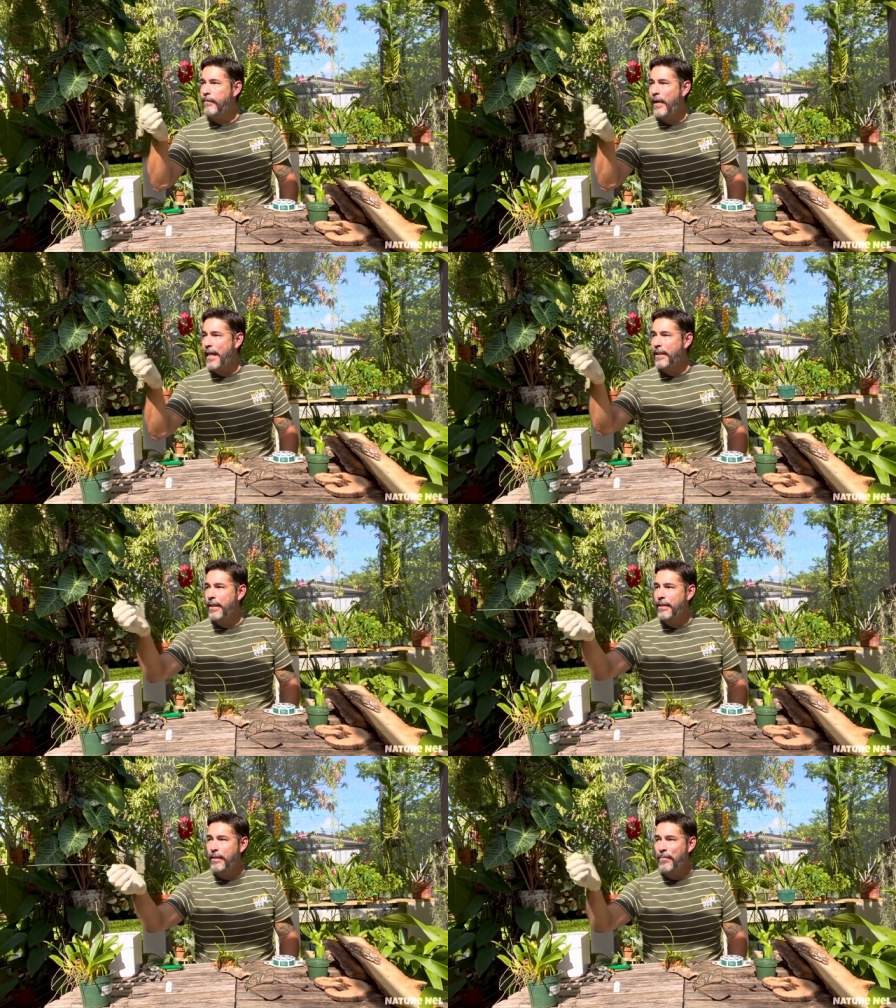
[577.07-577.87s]

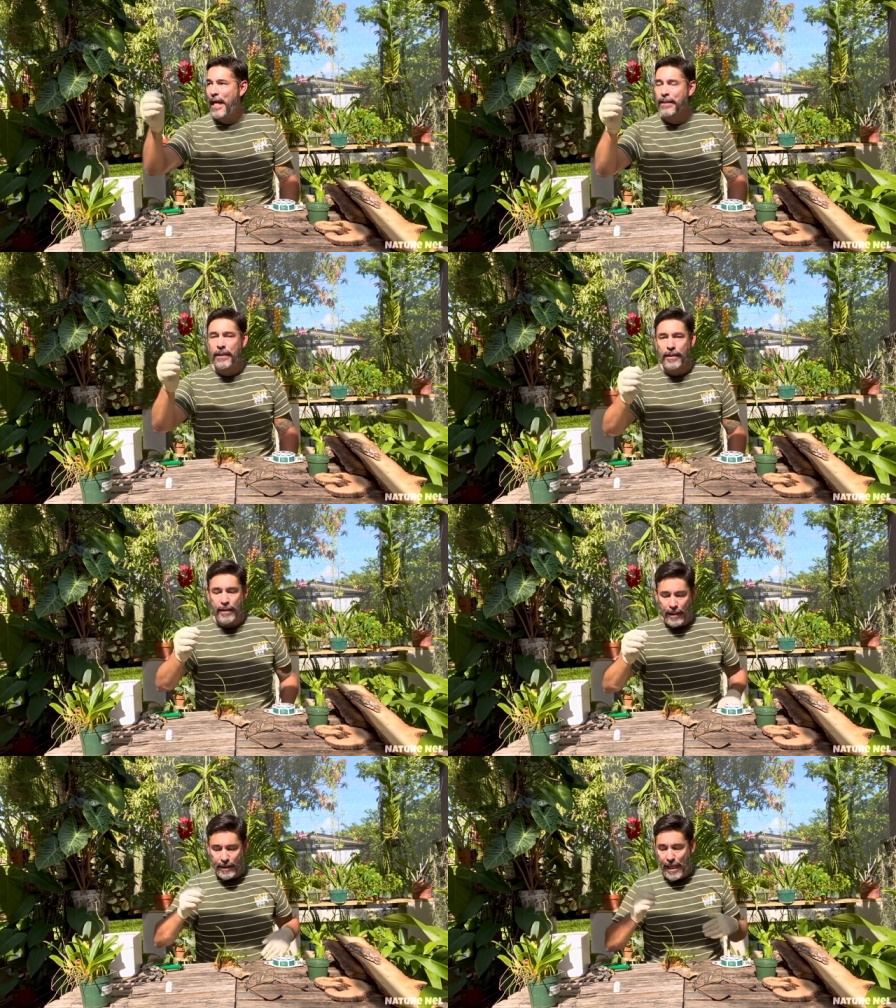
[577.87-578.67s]
vandas and baskets and
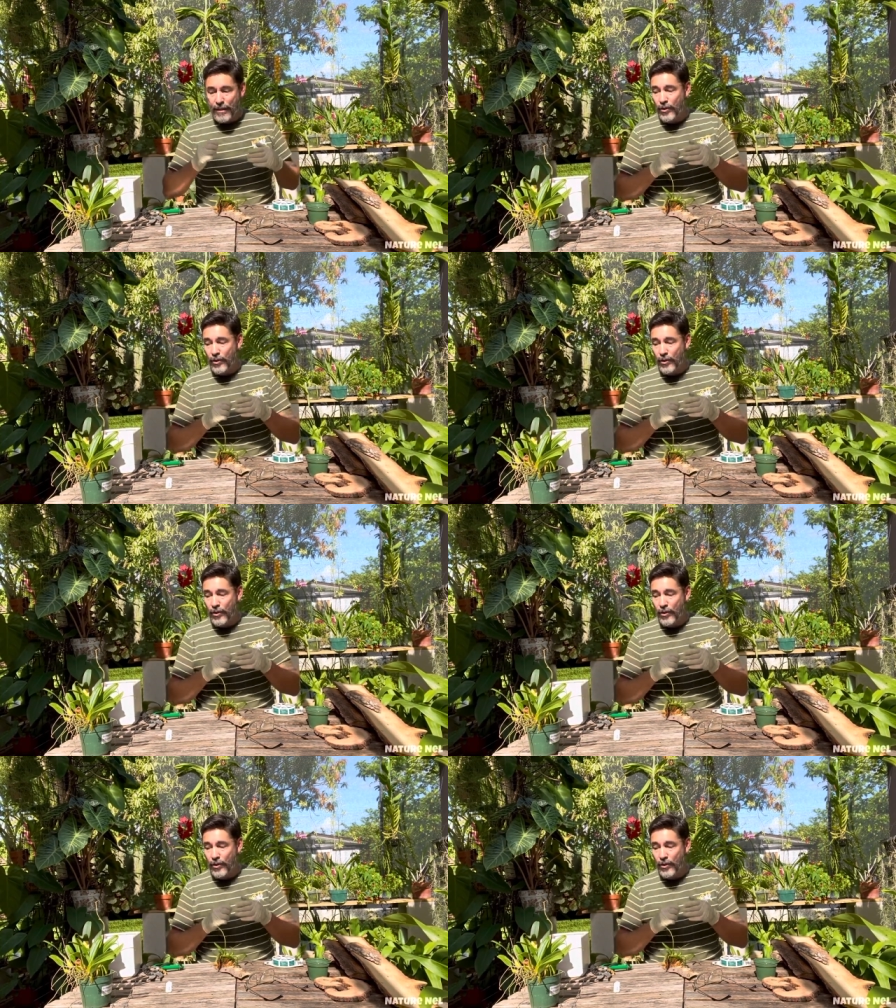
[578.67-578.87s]
things like that.